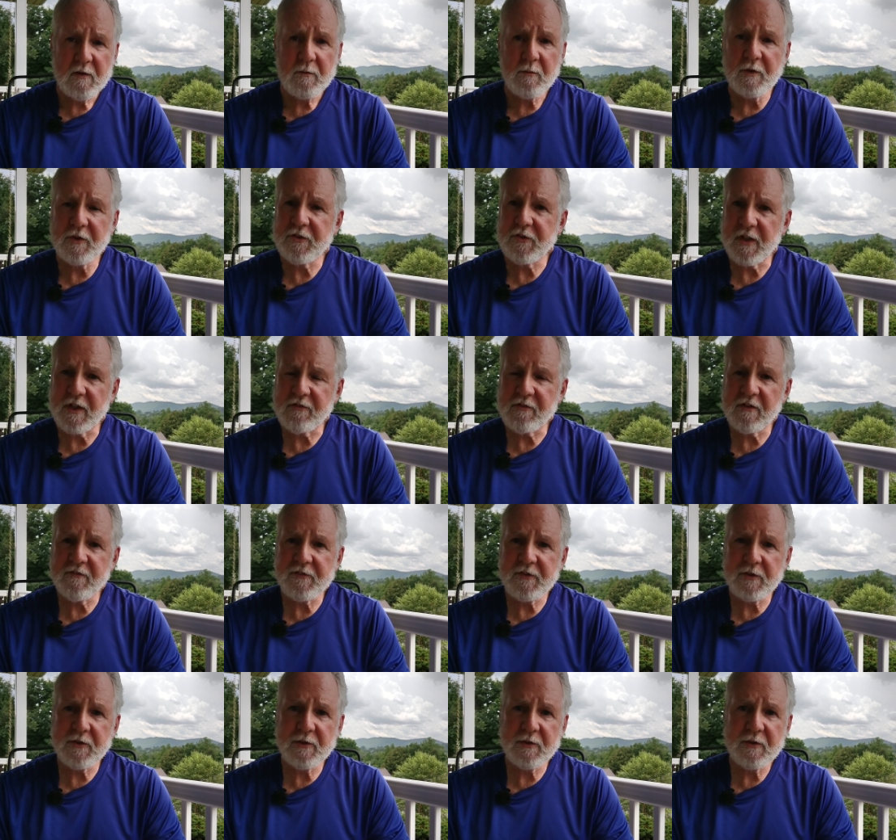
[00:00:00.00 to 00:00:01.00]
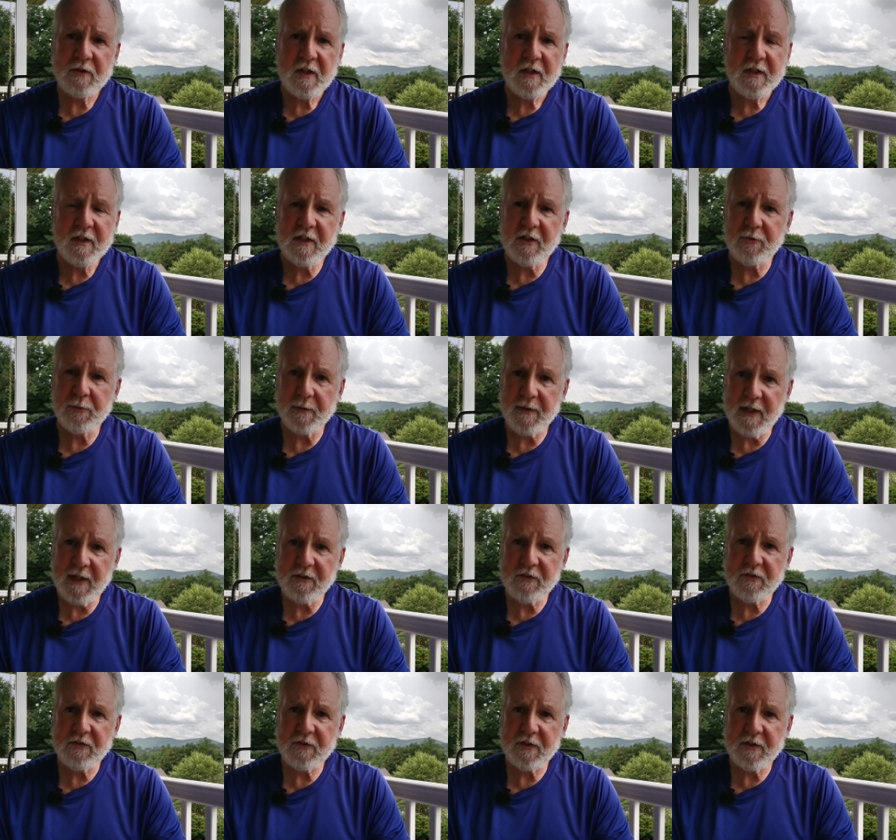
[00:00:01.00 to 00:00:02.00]
Whichever of you is
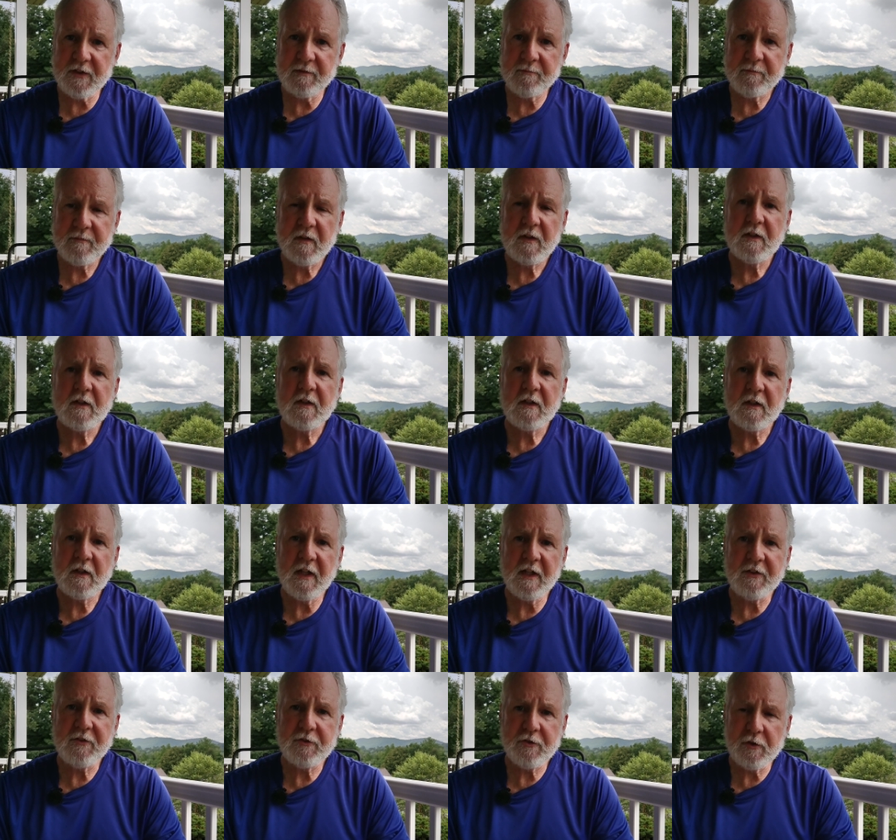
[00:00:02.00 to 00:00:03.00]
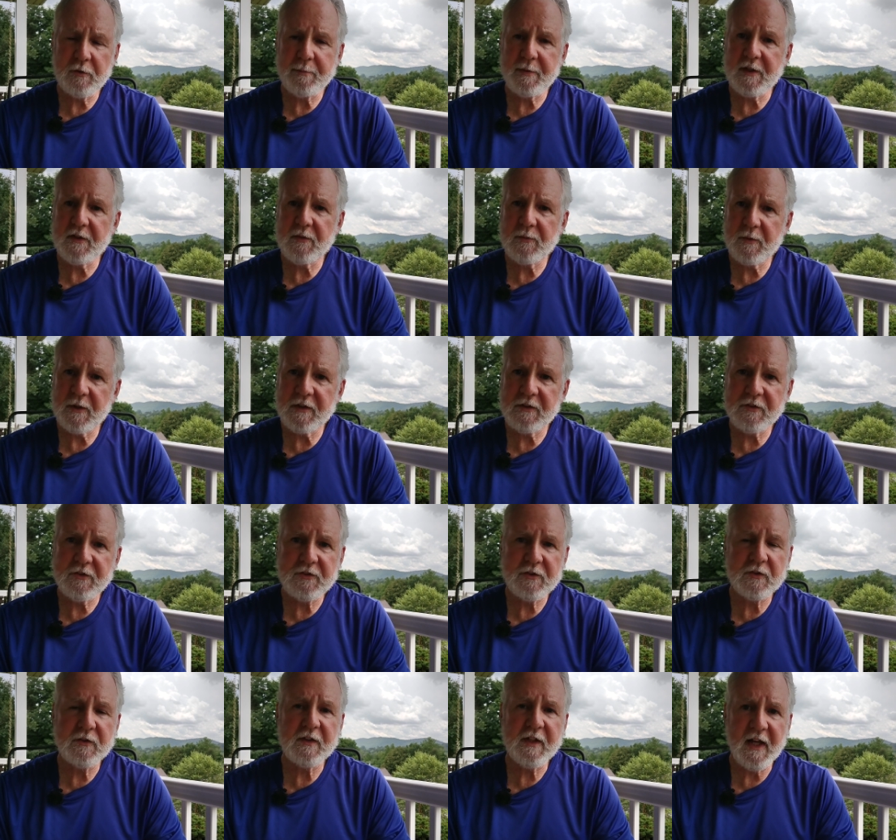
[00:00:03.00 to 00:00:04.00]
without sin, let you be the ones
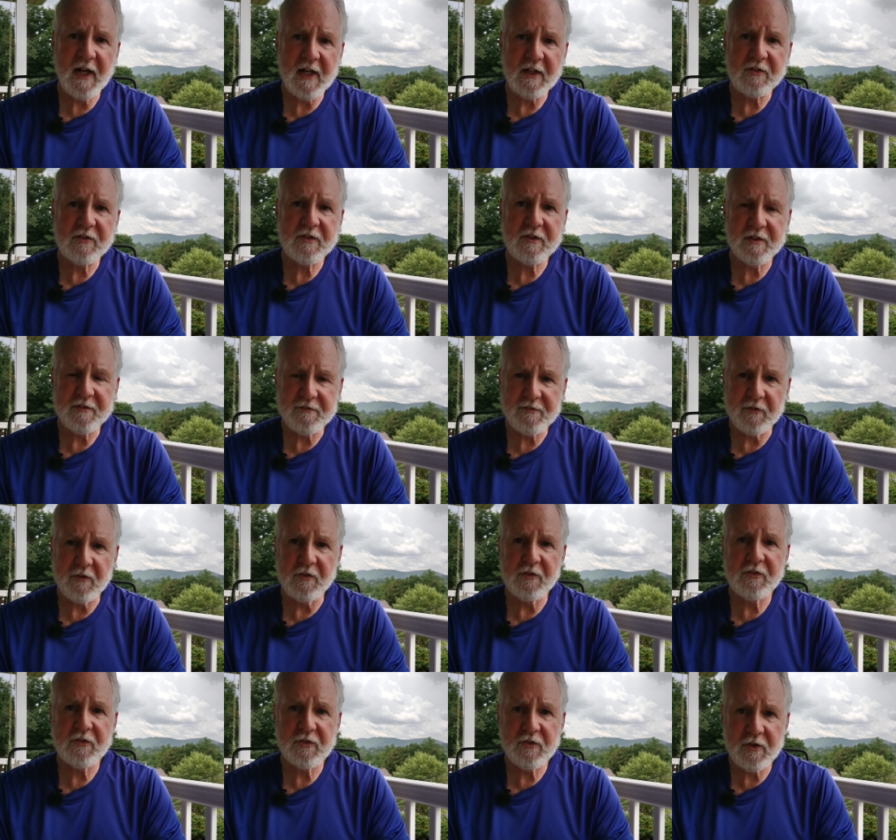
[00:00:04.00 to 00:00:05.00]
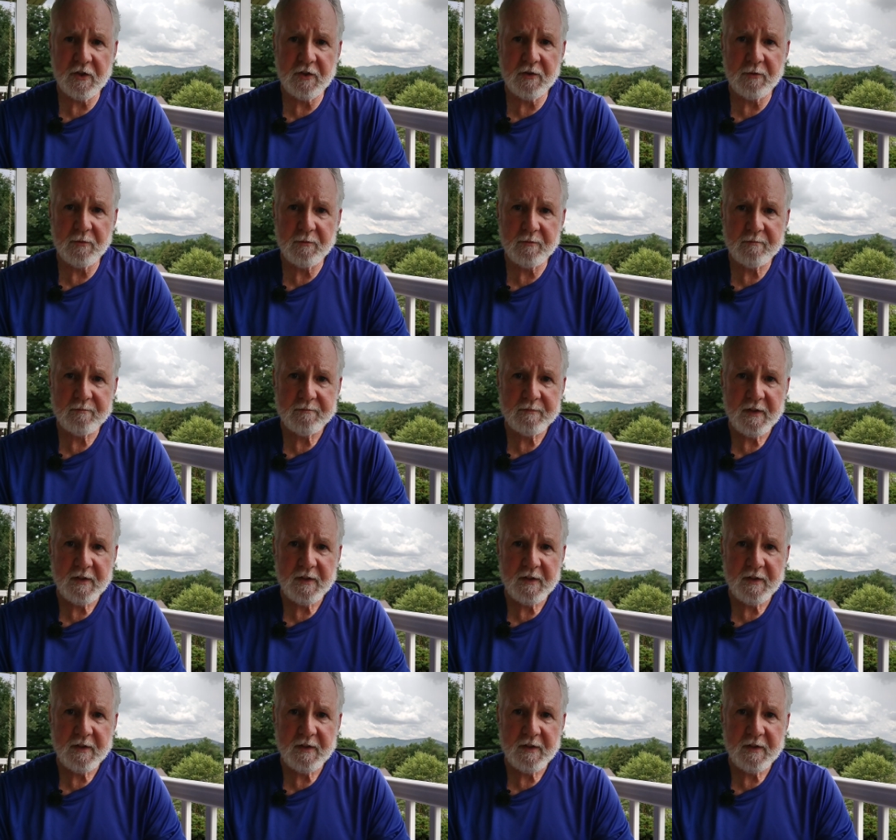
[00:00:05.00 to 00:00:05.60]
to cast the first stone.